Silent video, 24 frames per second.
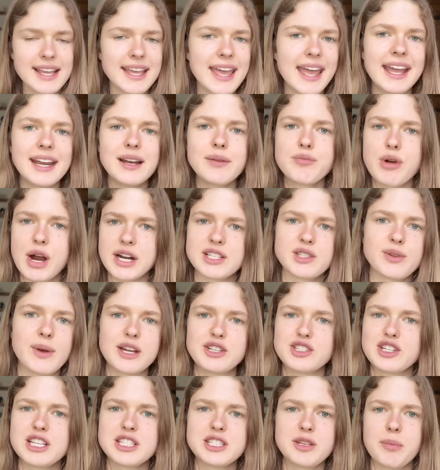Again, practice
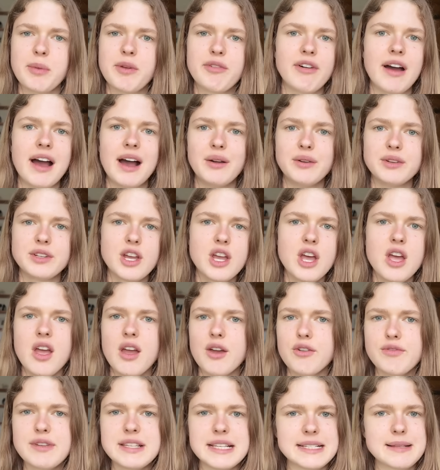questions can be found
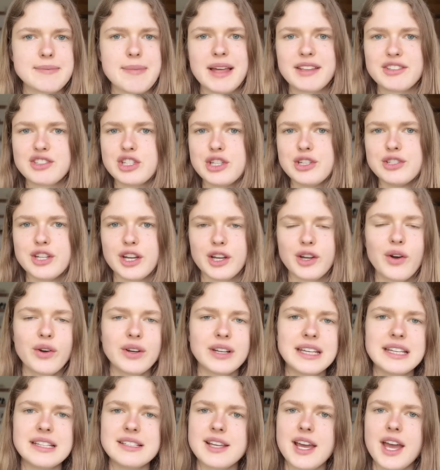Physics and Maths Tutor,
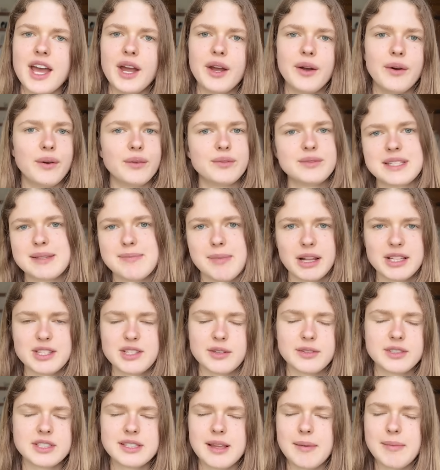Cognito,
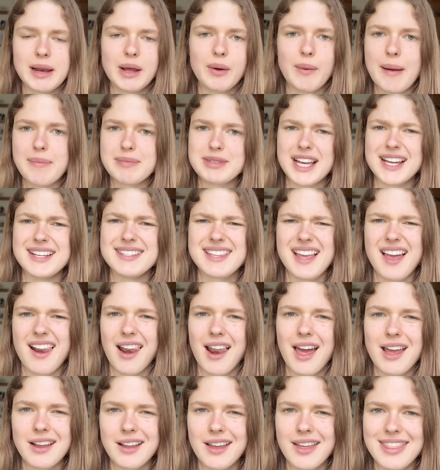similar websites
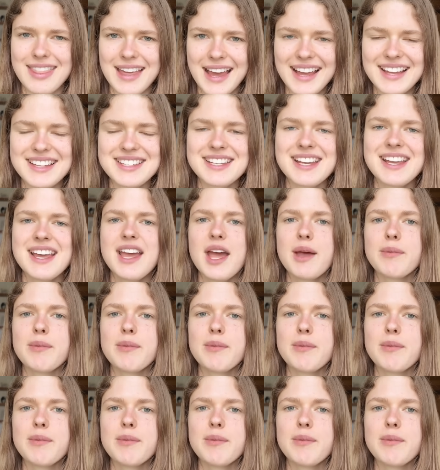like that.